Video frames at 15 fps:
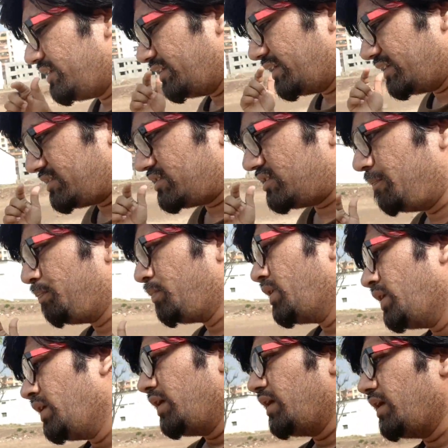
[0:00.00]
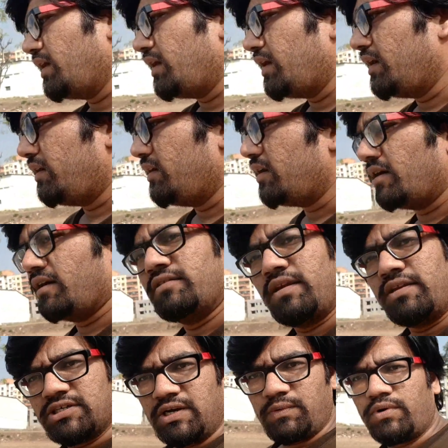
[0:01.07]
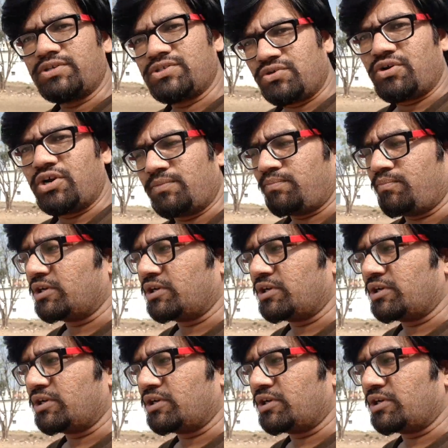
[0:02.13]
a test, and the result was not